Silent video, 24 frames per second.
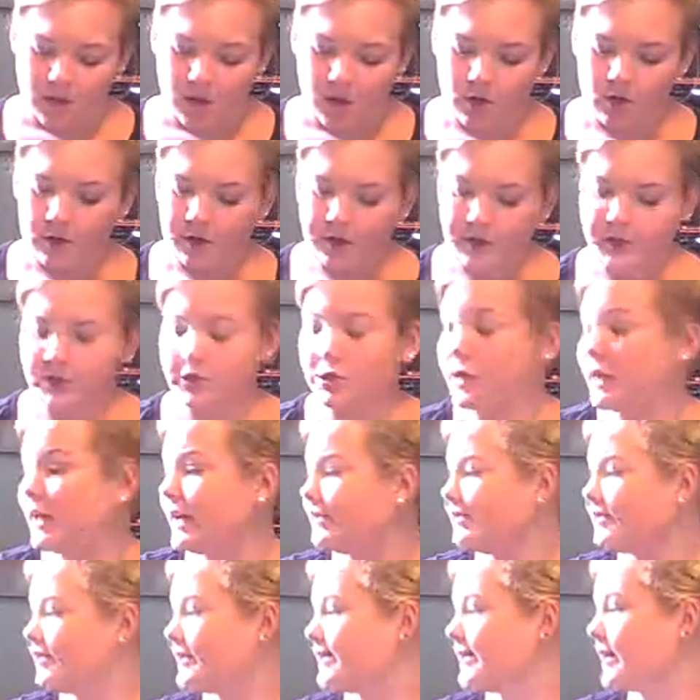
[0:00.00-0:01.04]
Okay, so
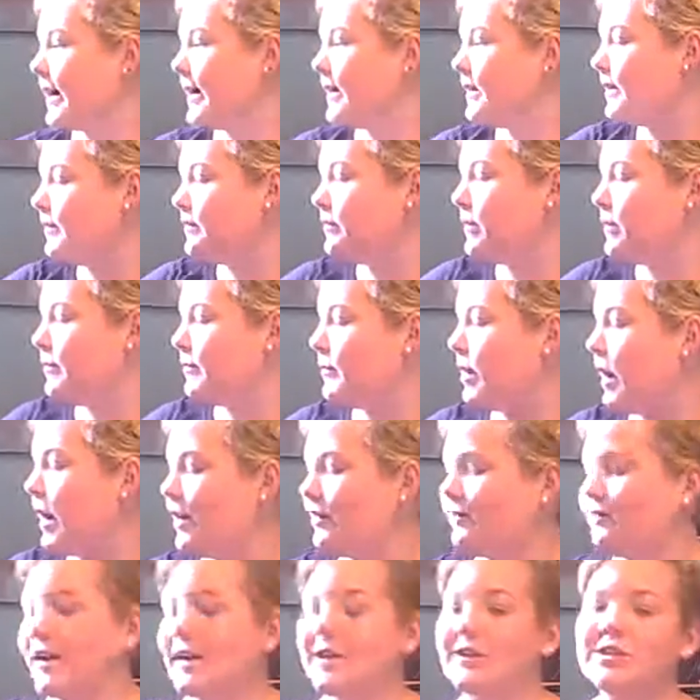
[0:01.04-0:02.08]
that's just kind of
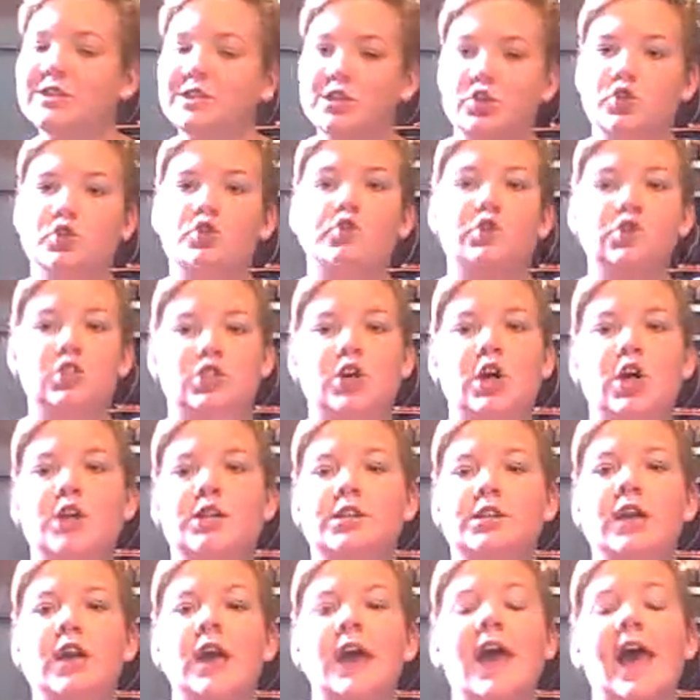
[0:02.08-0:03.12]
my advice to you.
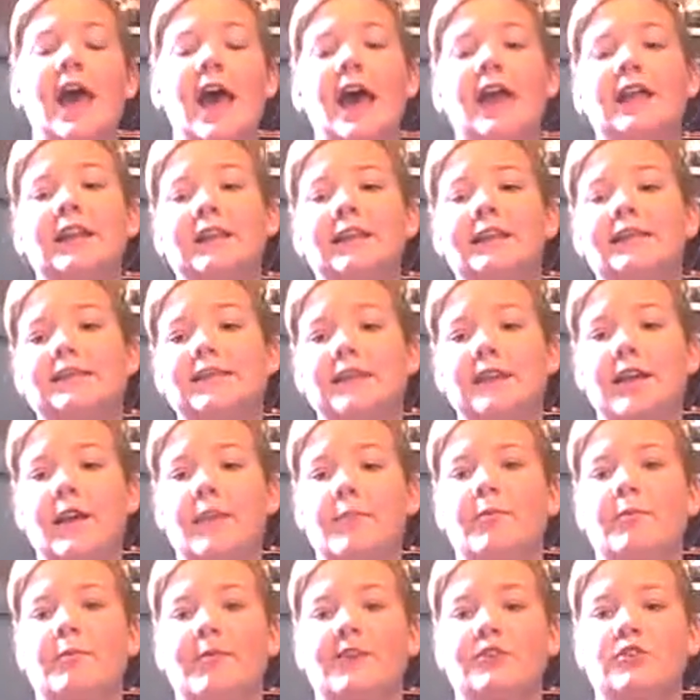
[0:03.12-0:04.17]
Start at least a
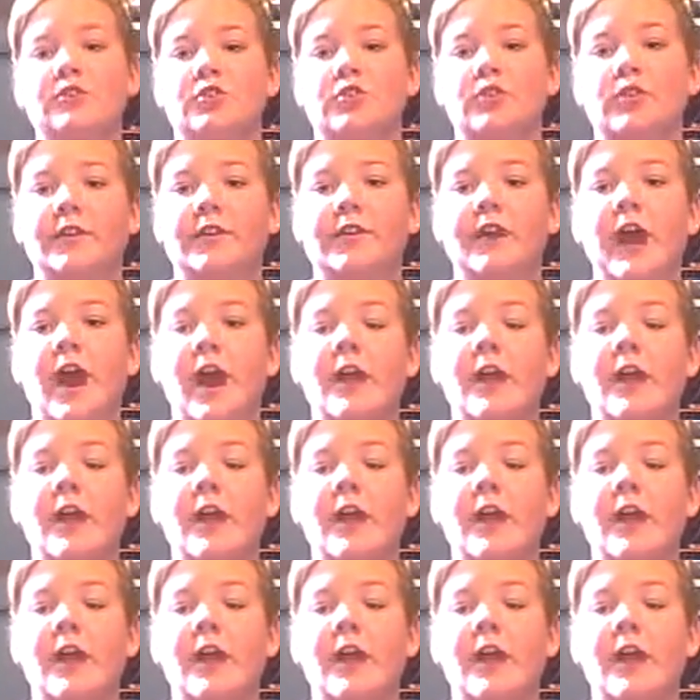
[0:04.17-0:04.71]
couple weeks early.